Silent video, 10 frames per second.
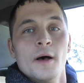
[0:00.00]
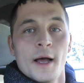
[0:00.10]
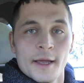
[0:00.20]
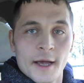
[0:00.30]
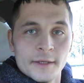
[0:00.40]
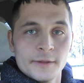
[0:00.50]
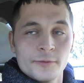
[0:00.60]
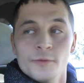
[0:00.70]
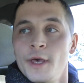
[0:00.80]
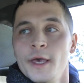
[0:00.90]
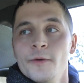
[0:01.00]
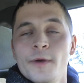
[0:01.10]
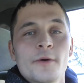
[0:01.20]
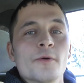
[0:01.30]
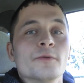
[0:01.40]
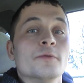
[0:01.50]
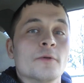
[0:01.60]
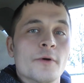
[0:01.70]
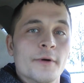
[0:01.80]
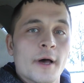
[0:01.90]
Hi guys, today we are going to
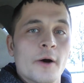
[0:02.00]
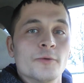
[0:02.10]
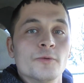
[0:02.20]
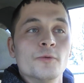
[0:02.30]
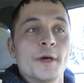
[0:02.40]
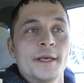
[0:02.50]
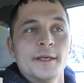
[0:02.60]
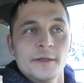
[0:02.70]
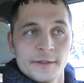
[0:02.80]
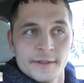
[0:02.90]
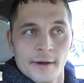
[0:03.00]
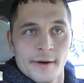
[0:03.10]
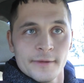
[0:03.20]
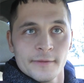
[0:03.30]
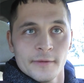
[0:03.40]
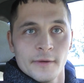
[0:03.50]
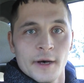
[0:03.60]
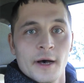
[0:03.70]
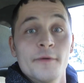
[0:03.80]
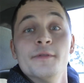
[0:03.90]
learn how to do a hill start
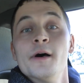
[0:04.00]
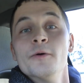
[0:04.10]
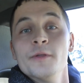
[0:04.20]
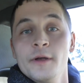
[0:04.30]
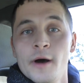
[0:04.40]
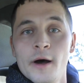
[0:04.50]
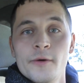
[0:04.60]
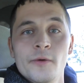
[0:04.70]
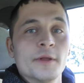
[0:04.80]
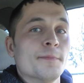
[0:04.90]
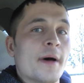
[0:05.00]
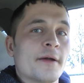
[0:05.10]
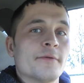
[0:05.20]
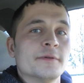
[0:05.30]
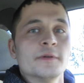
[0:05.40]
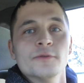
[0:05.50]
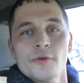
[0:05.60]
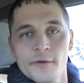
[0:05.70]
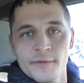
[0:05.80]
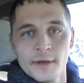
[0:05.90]
without the car rolling backwards in
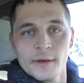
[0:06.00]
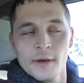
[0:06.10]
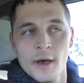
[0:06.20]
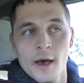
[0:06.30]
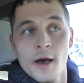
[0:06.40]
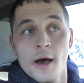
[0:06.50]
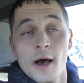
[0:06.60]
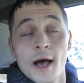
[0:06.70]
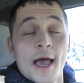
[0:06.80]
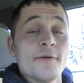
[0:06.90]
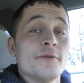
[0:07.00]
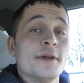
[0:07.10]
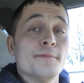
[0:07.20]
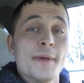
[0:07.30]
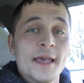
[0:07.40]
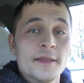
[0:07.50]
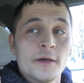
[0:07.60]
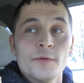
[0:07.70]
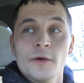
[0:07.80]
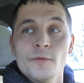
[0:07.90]
traffic. I have already made a
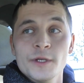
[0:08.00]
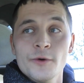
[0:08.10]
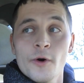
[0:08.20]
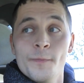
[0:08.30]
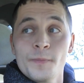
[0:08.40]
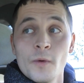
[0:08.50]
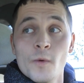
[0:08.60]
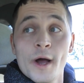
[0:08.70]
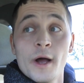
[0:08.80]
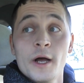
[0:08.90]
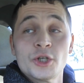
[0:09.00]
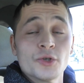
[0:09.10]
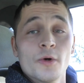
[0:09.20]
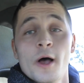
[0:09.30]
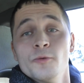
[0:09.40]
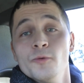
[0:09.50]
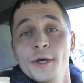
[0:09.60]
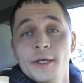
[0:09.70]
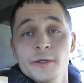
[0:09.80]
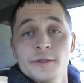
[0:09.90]
quick video where I show how to do a
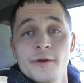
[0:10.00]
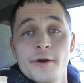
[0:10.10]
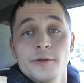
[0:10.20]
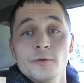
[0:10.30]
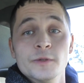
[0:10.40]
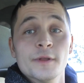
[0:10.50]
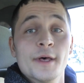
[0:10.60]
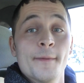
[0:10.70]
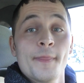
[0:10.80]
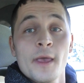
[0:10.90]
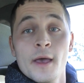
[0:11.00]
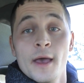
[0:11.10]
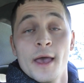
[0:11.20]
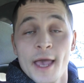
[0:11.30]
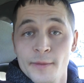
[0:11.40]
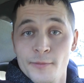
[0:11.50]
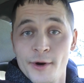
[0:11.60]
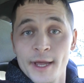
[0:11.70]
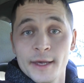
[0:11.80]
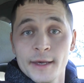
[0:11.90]
hill start using the
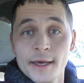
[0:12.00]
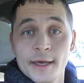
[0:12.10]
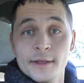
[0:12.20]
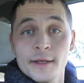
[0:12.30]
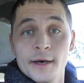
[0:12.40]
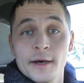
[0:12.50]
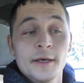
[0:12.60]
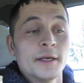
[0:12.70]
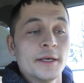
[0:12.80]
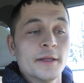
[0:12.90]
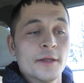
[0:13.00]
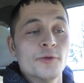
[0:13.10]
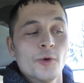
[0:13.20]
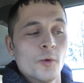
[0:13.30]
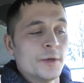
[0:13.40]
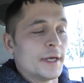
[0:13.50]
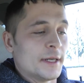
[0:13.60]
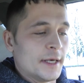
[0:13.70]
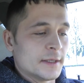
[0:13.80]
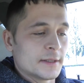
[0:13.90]
handbrake and heel and toe
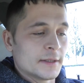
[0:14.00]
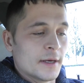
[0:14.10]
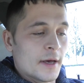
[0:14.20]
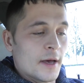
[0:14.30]
techniques.